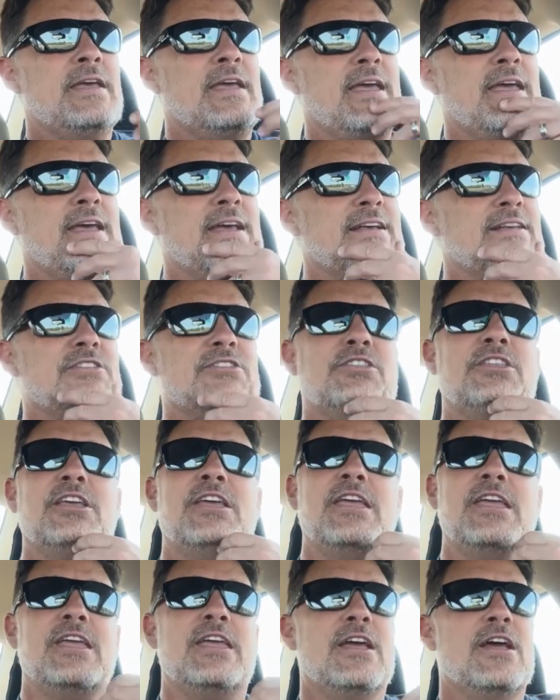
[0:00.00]
is
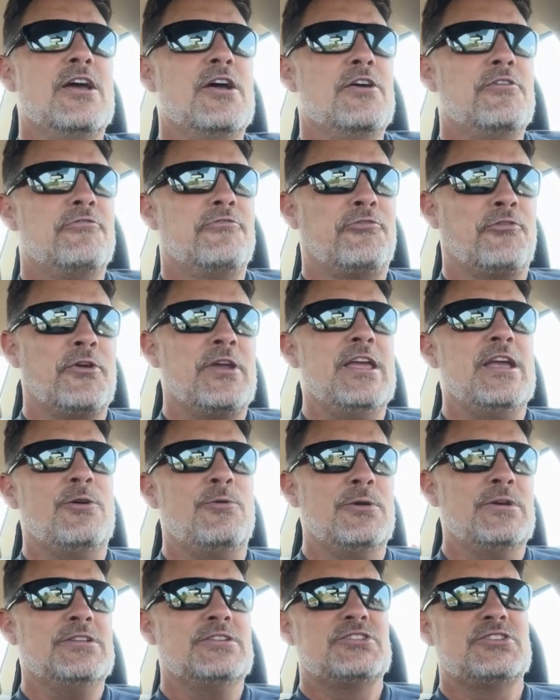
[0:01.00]
the
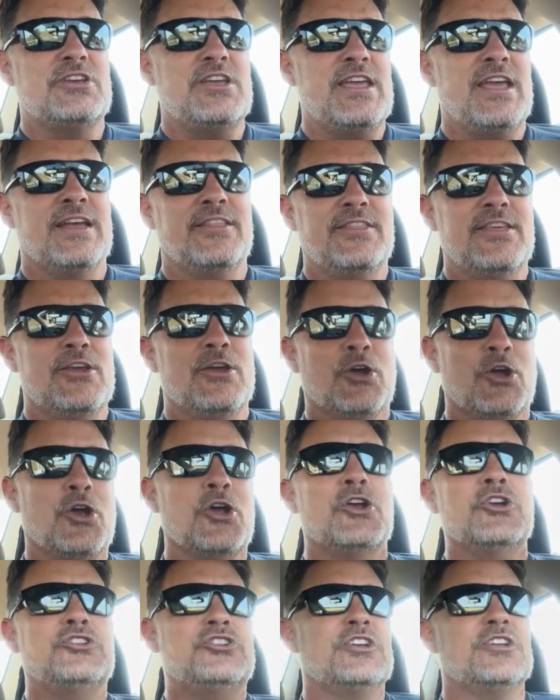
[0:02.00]
frequency and the
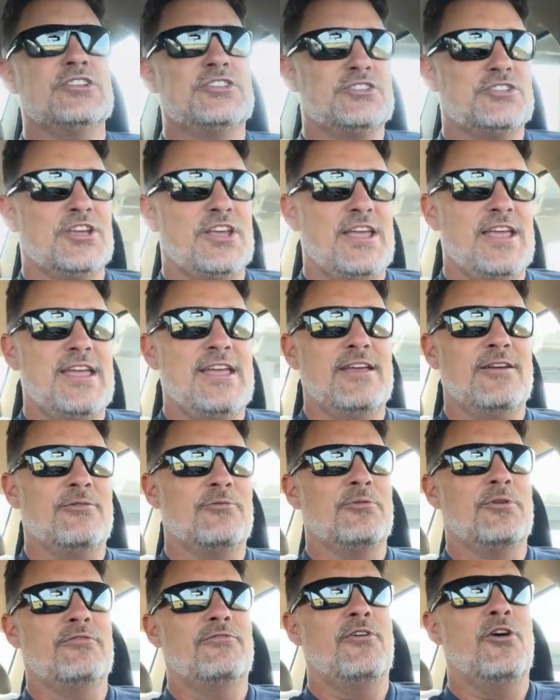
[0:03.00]
urgency
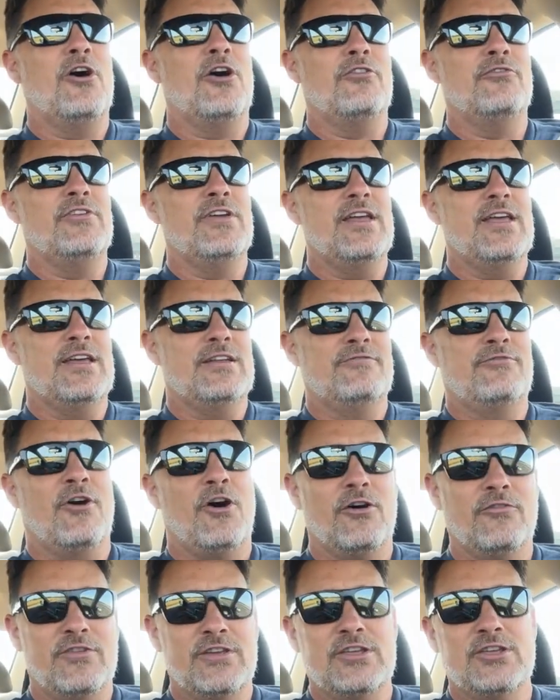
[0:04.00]

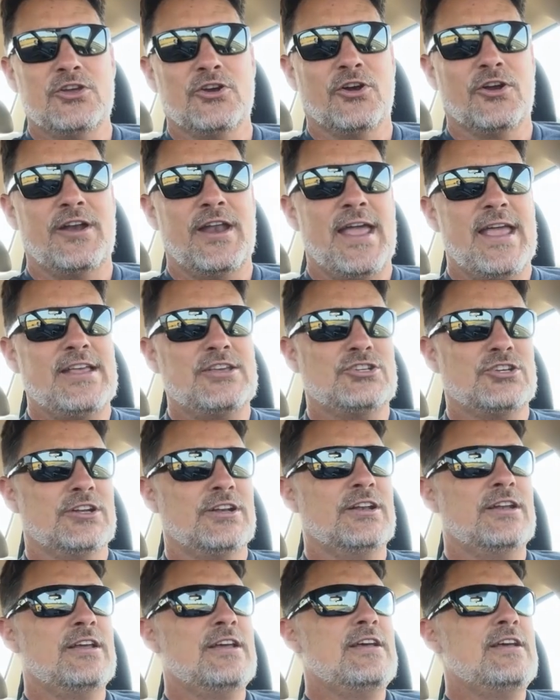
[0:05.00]
involving
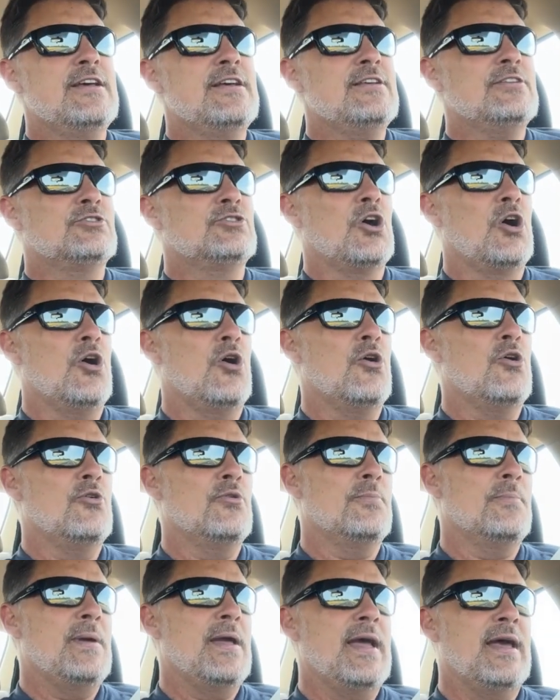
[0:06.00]
urination. So,
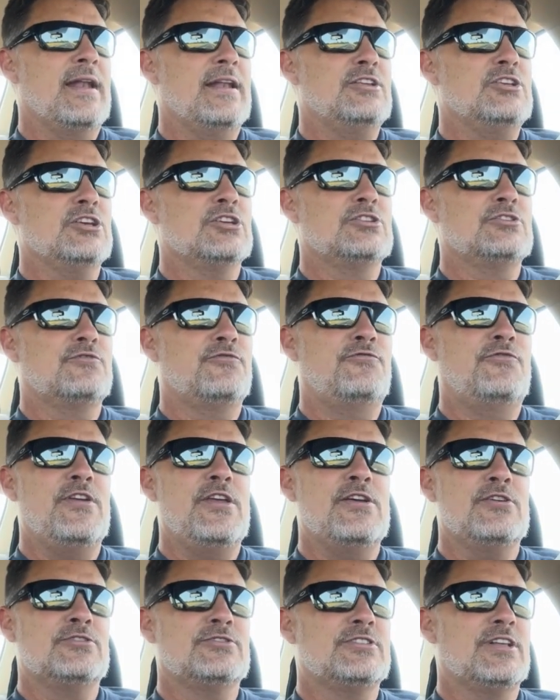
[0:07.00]
man, it just
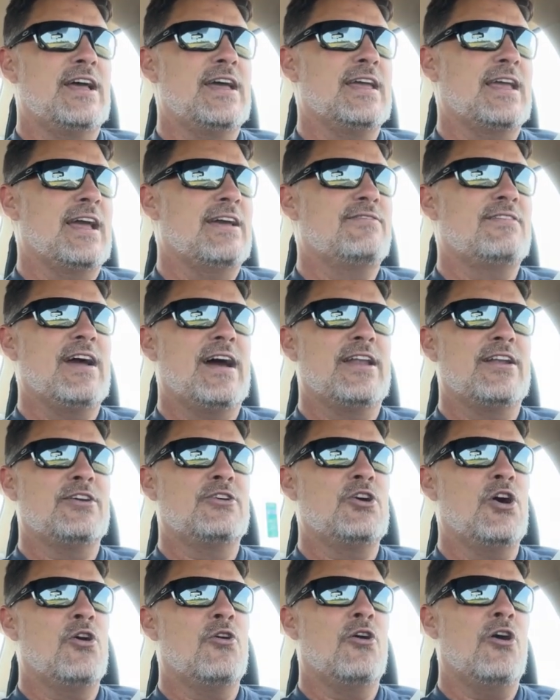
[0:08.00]
feels like I've got to
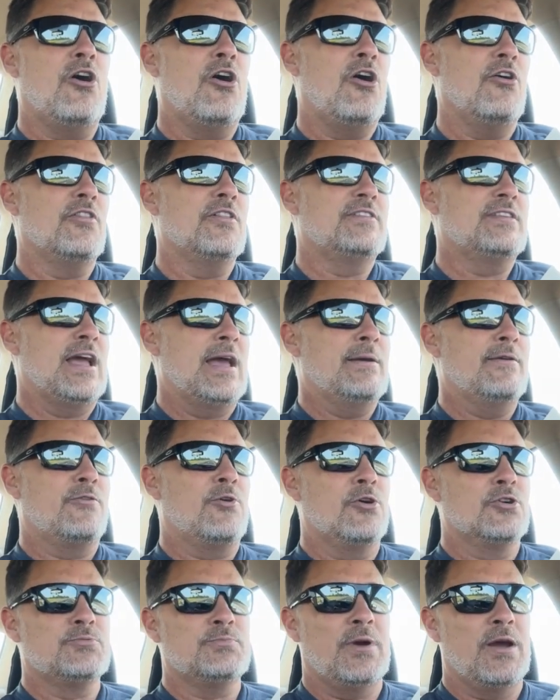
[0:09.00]
go all the time. Of
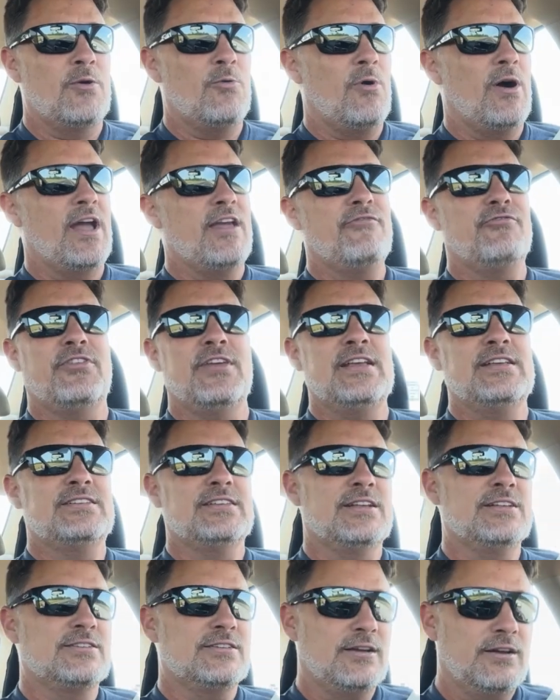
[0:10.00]
course, my wife thinks
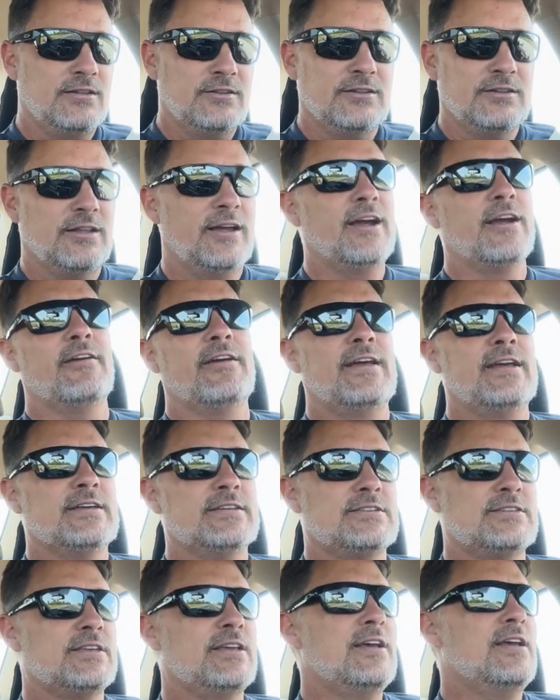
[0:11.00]
it's
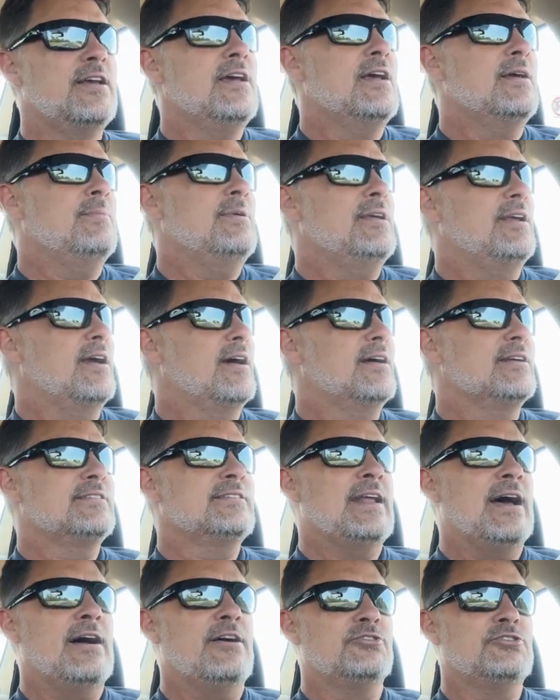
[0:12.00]
hilarious because
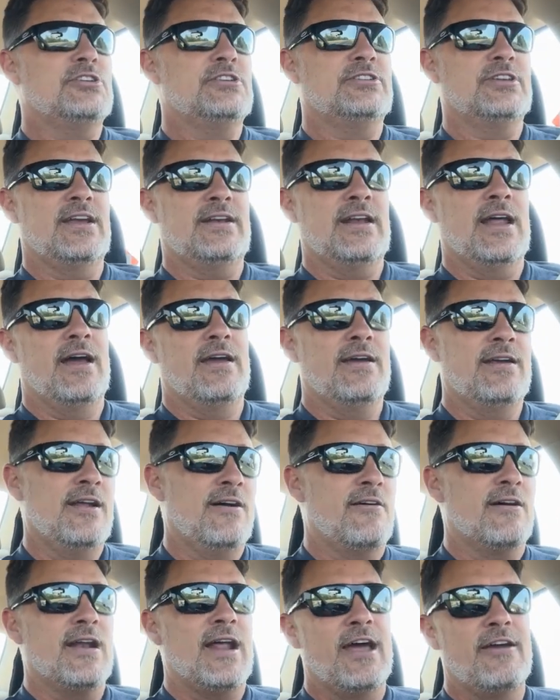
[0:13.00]
now she's saying, now you
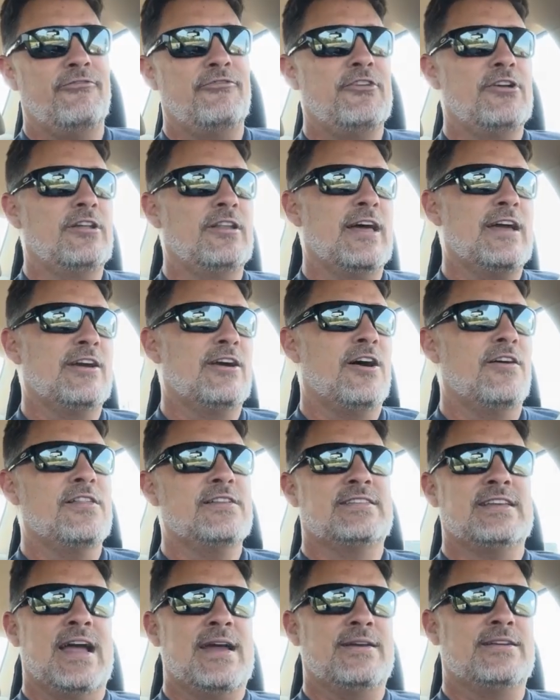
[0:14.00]
know what I feel like all the
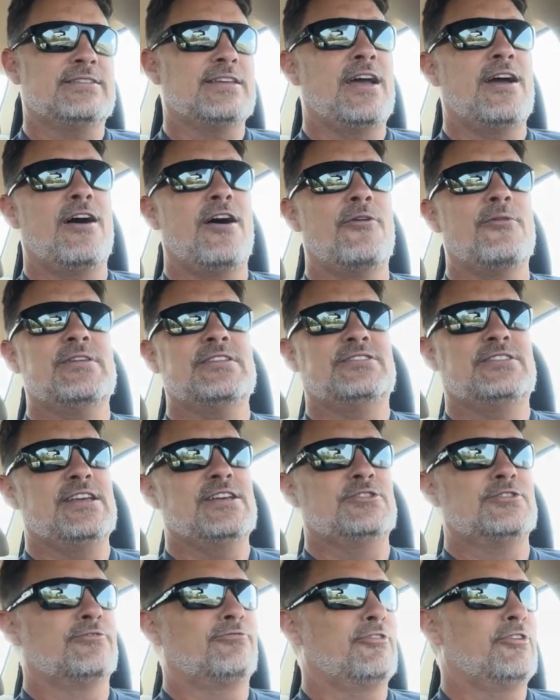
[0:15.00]
time, because I always
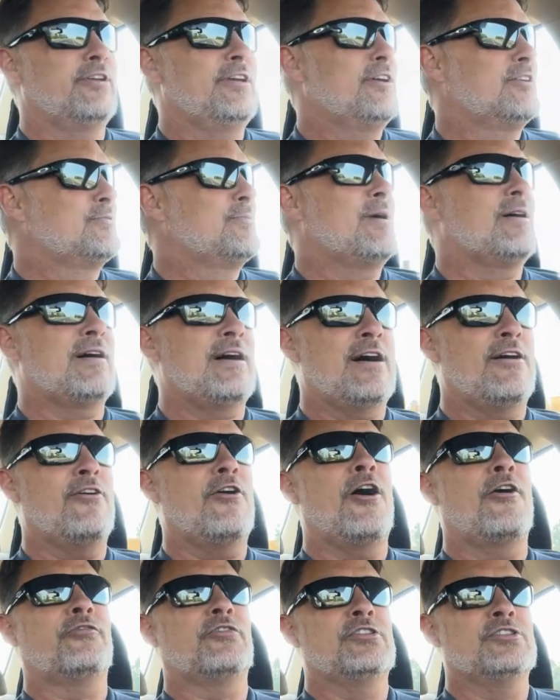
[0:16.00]
tease her for years about how
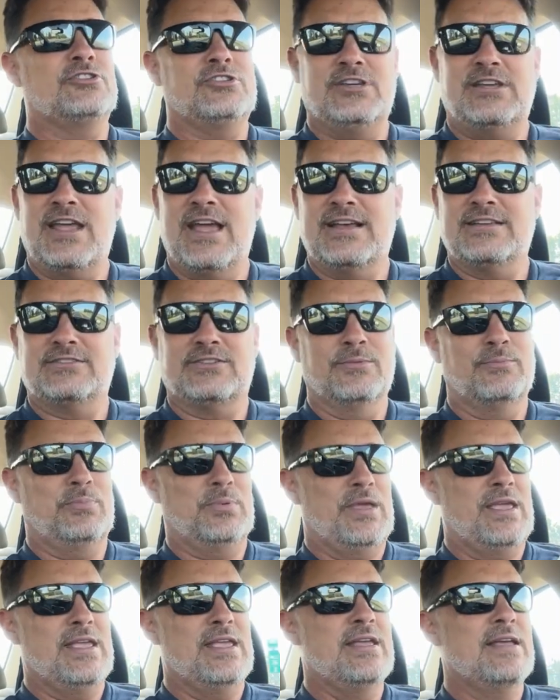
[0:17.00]
often she has to
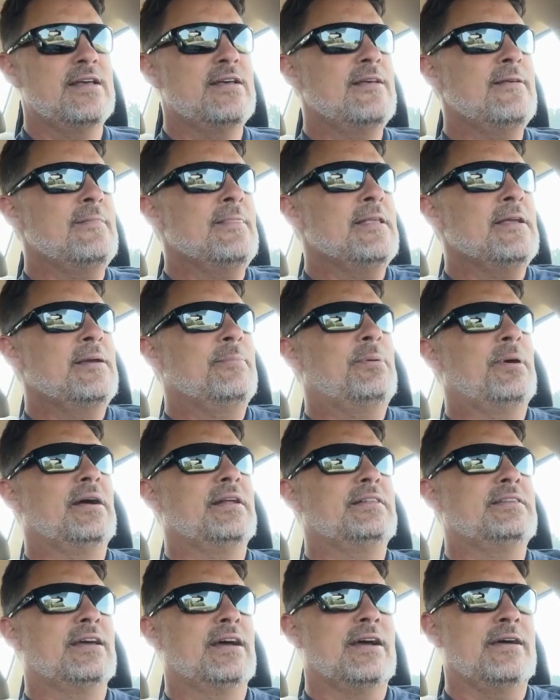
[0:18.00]
pee.
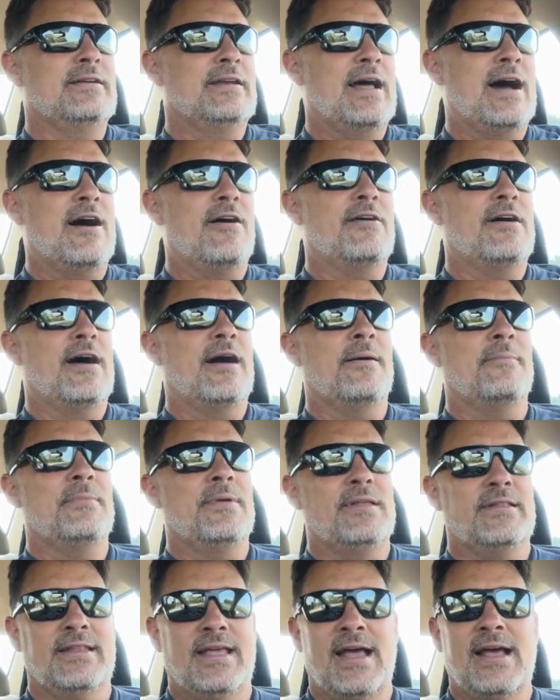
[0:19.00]
But now I'm
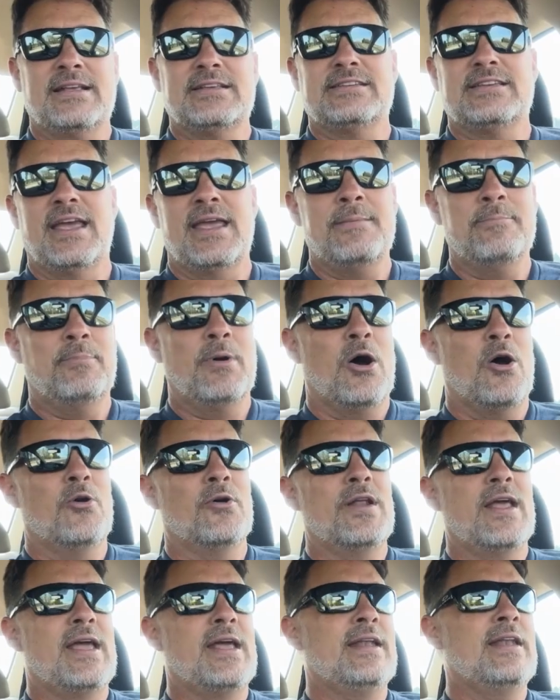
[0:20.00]
in that same
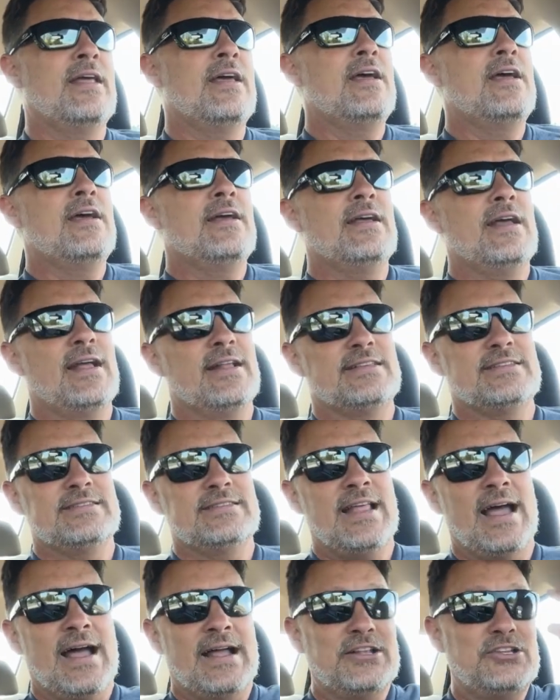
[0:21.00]
boat. And it's
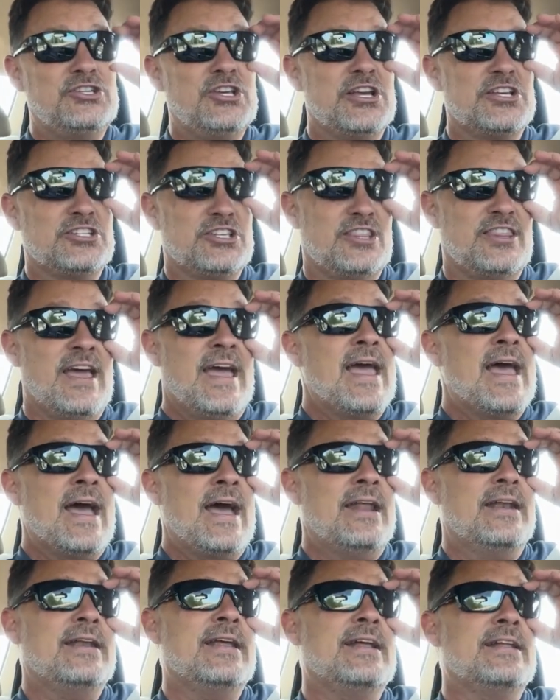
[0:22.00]
not just
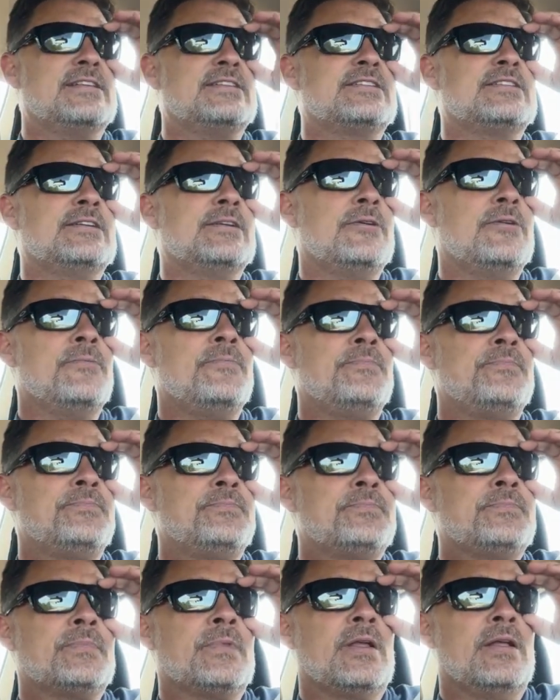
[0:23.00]
that, it's
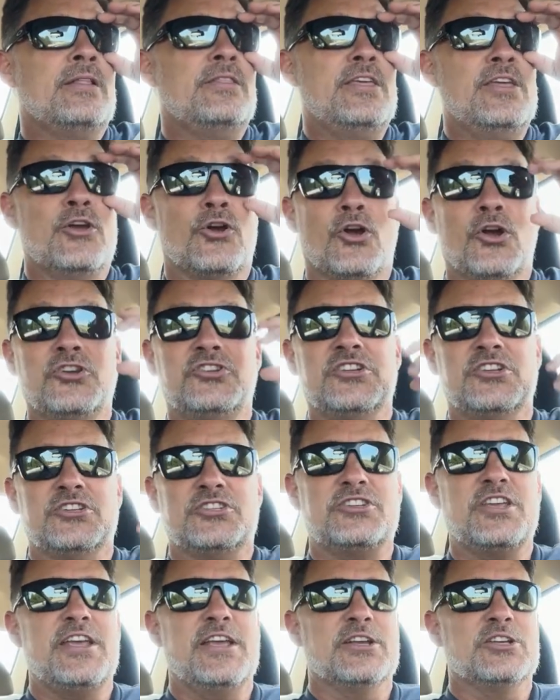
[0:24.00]
the
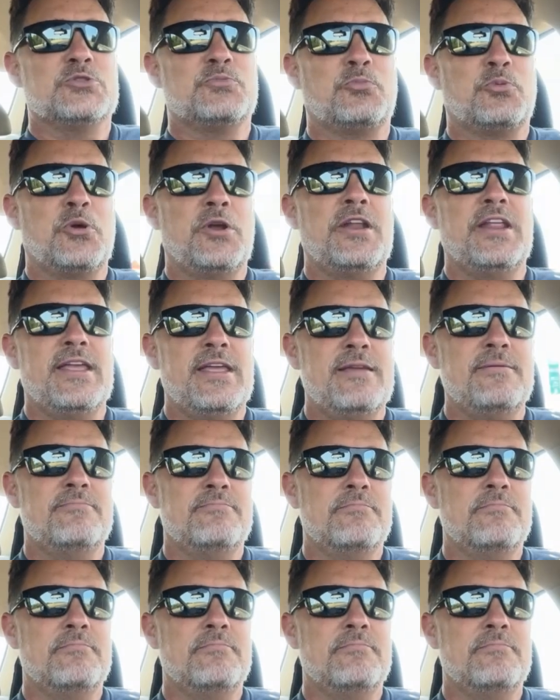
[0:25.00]
urgency is pretty